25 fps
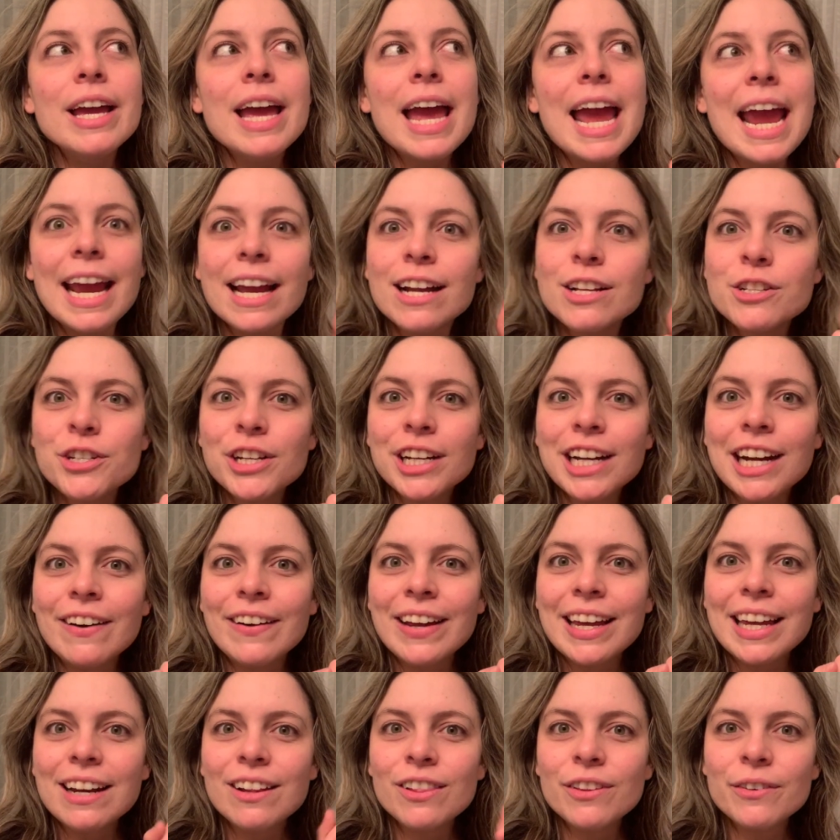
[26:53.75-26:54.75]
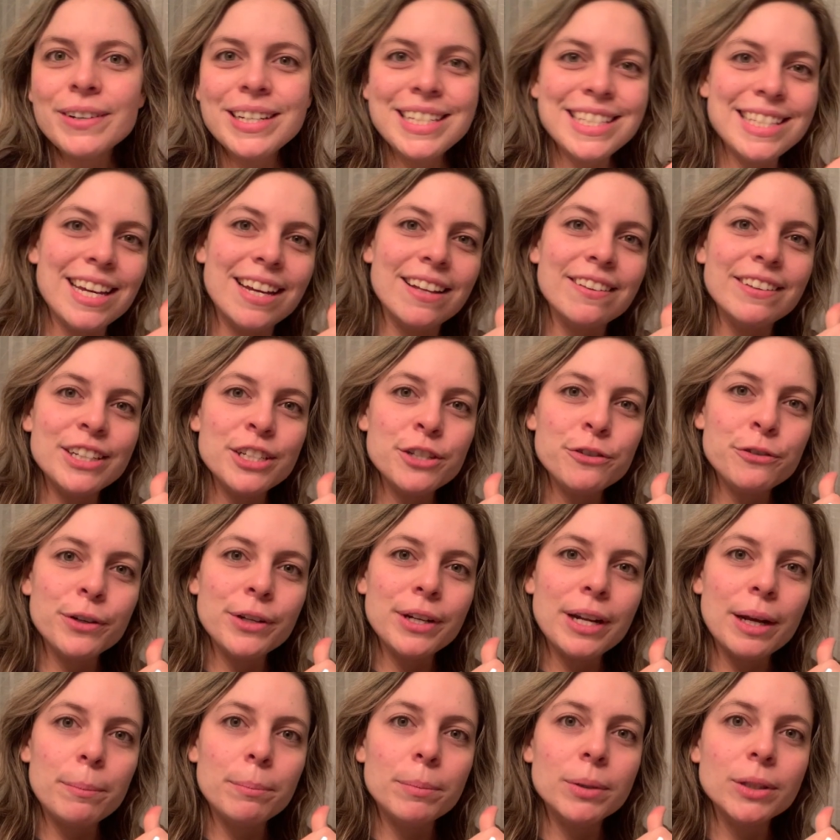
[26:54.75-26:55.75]
and check out Ana Luisa, linked for
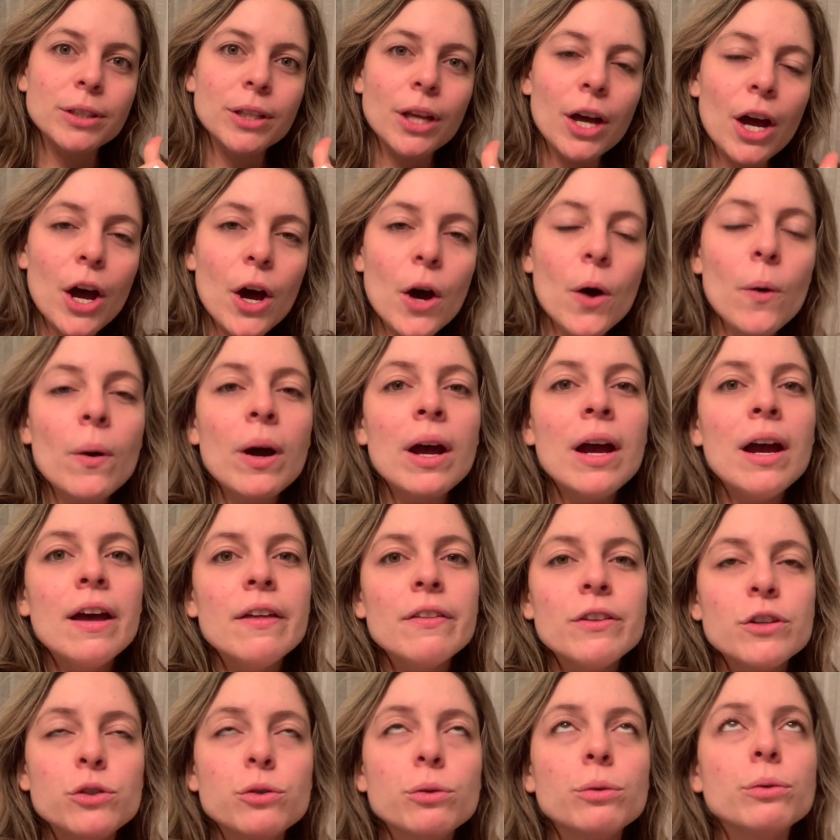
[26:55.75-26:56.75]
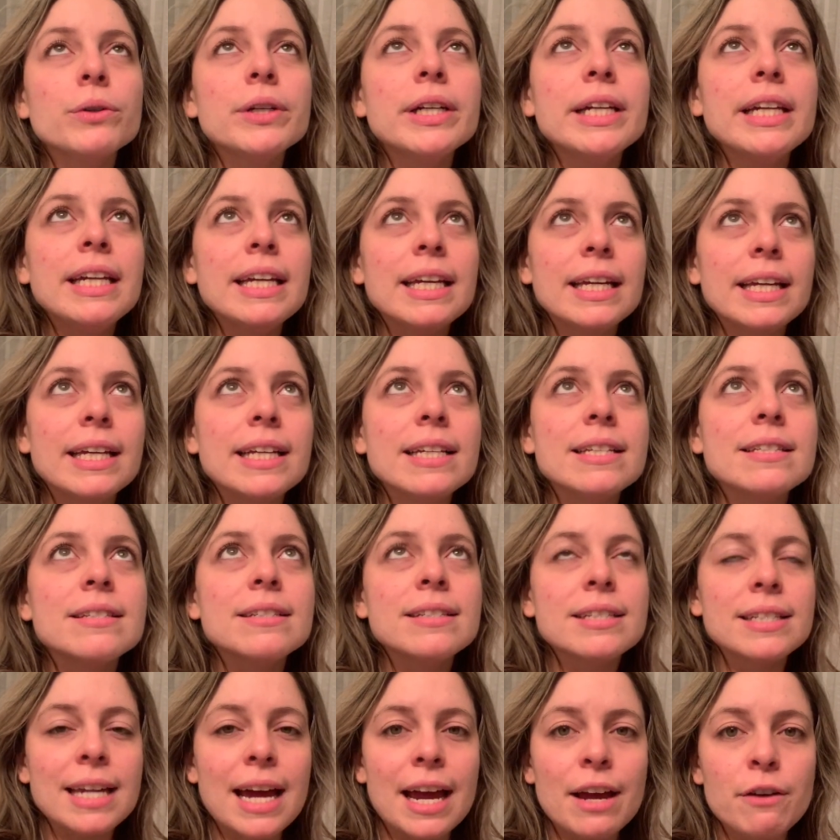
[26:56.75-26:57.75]
you down below. The jewelry is
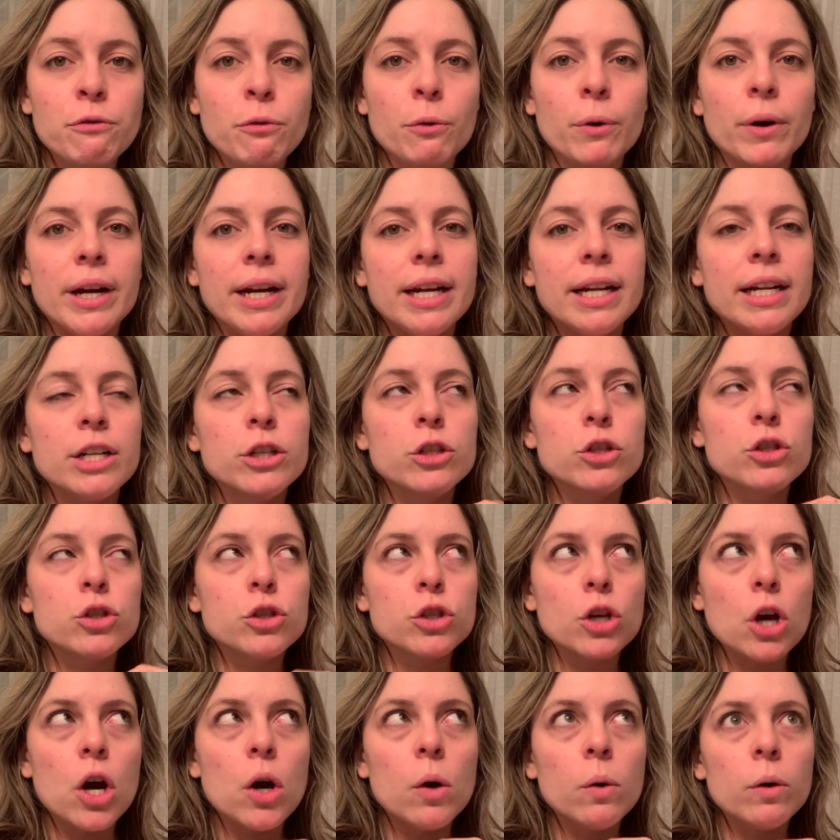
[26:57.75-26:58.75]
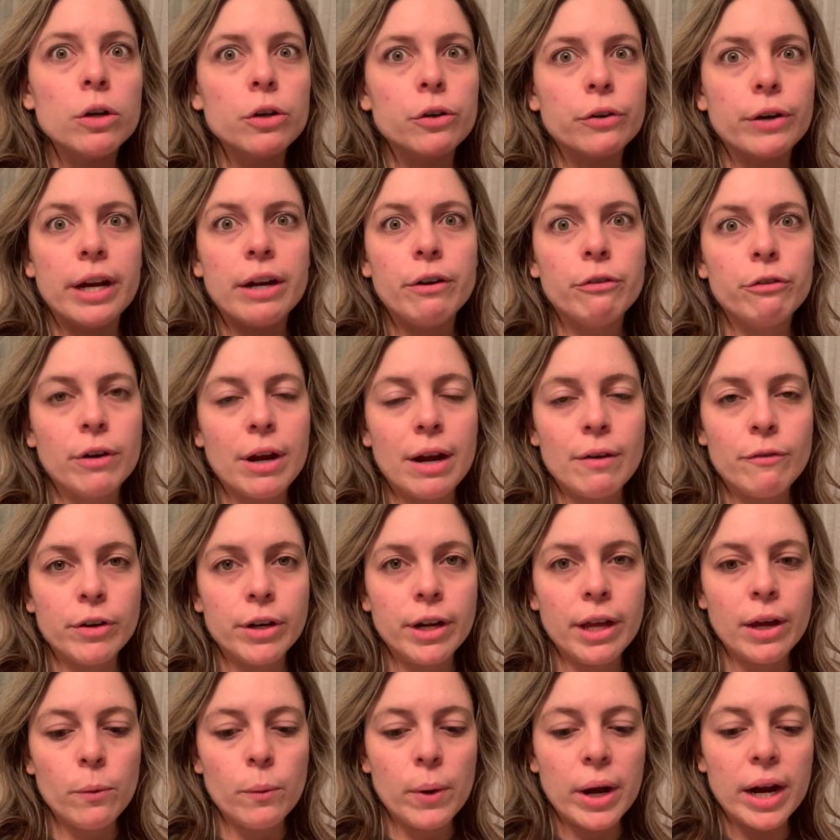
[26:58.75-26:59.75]
to die for, and it is so great for
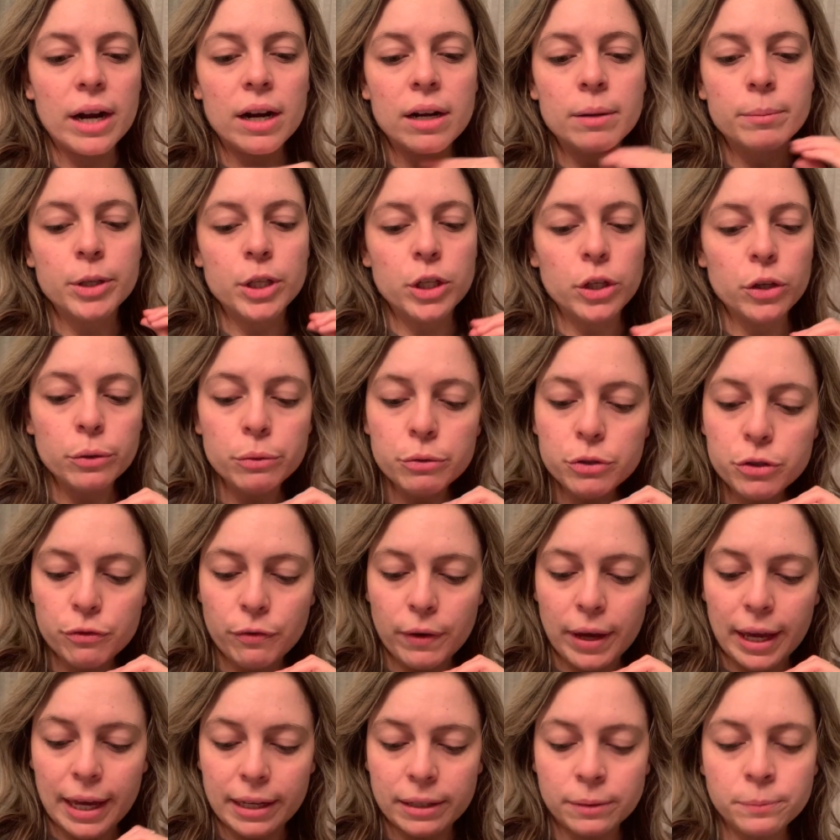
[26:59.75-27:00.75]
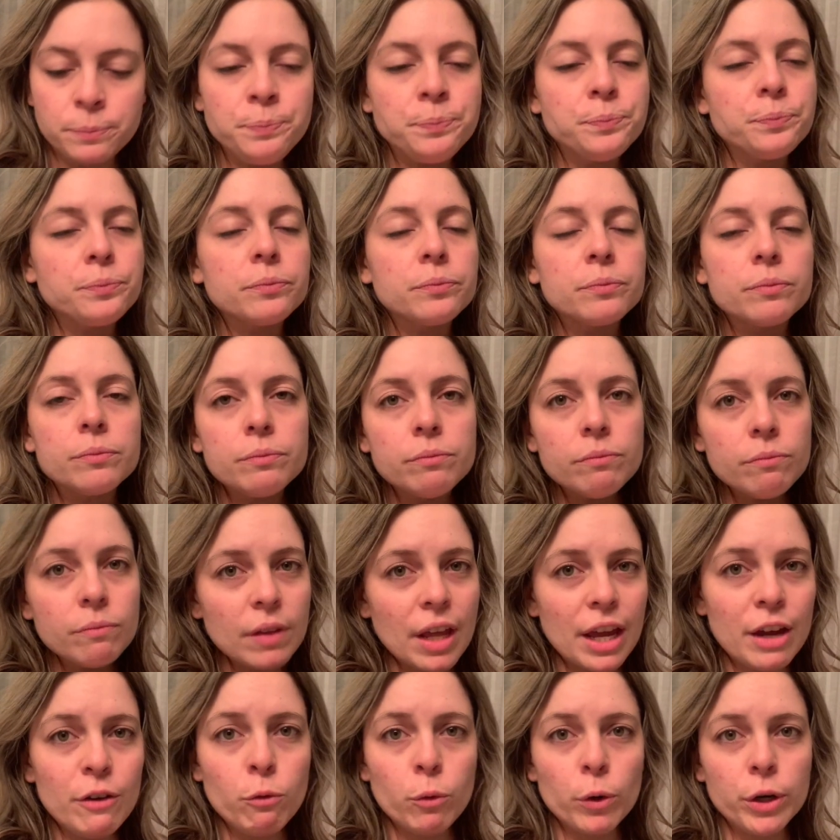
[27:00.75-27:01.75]
everyday wear. I'm a huge fan.
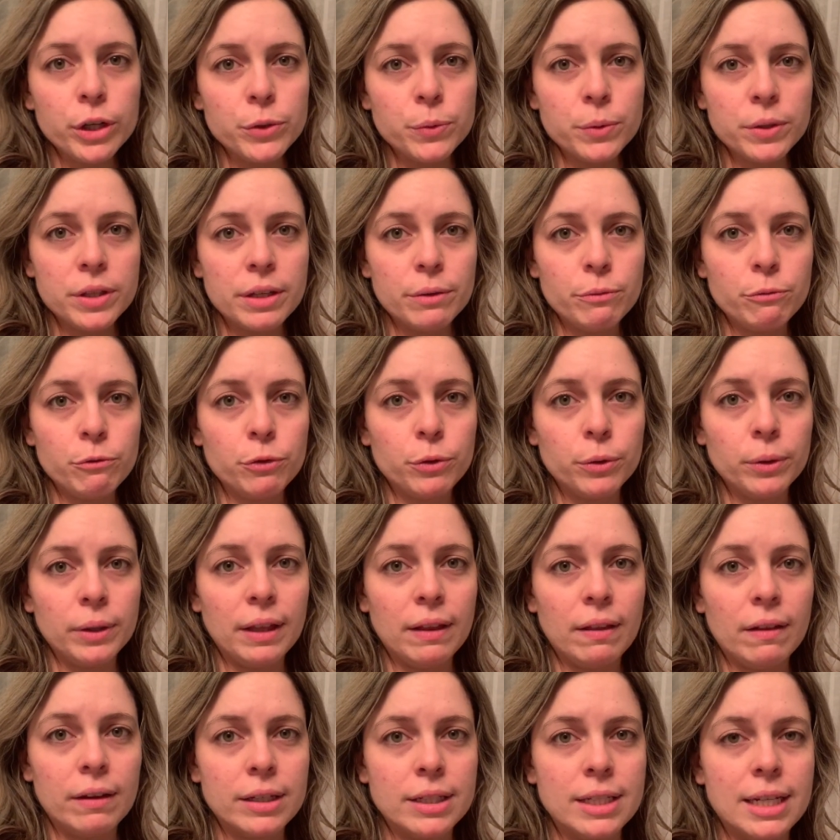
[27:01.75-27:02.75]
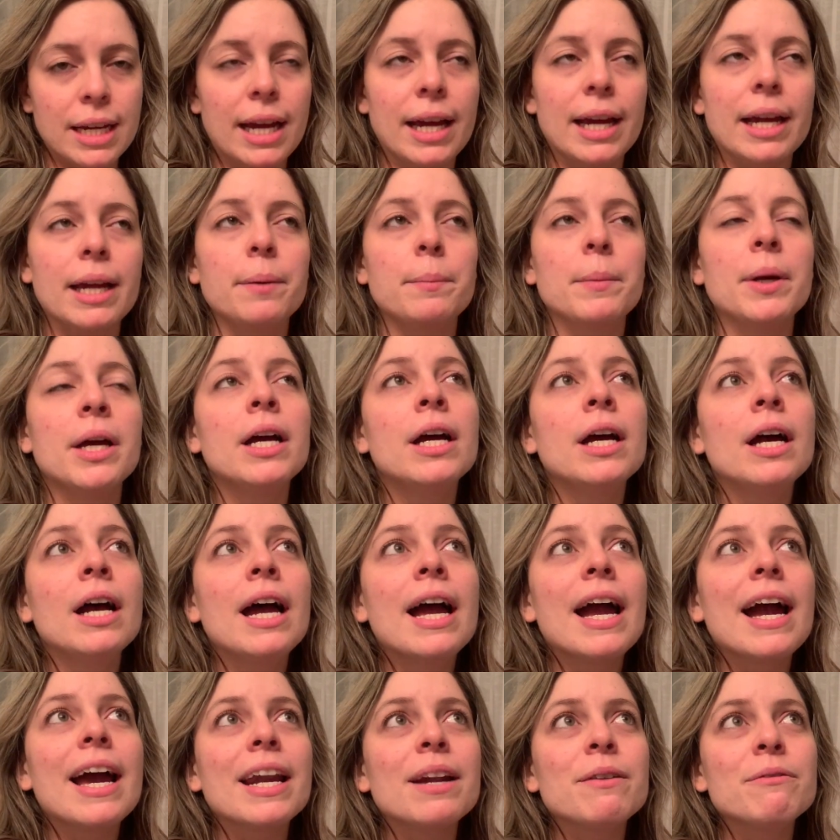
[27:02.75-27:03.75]
I've worked with them for a really long time,
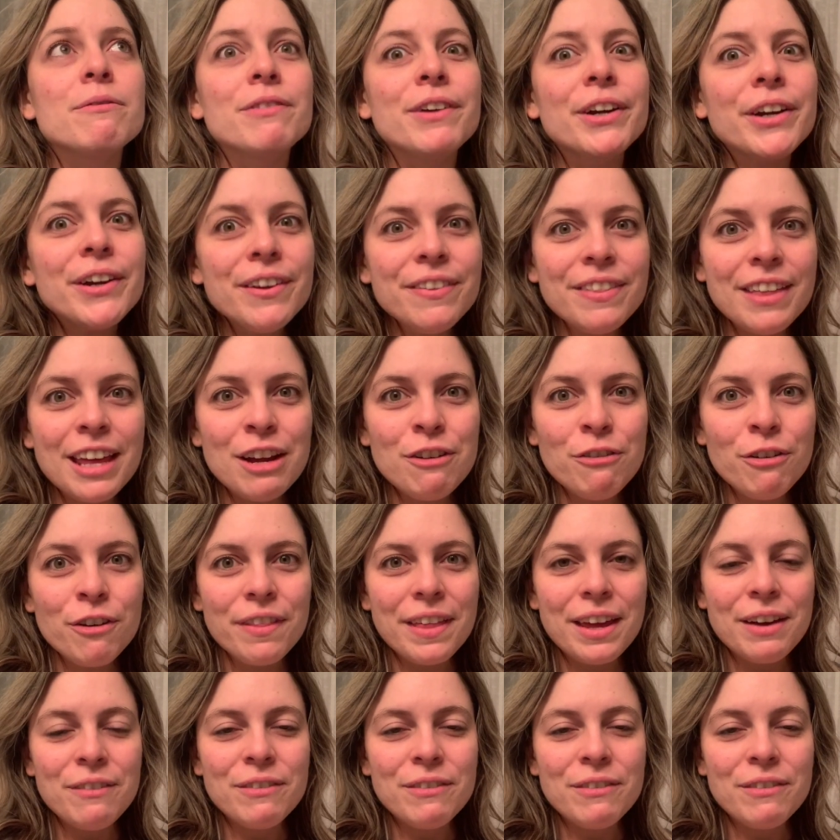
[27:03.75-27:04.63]
and I'm very thankful they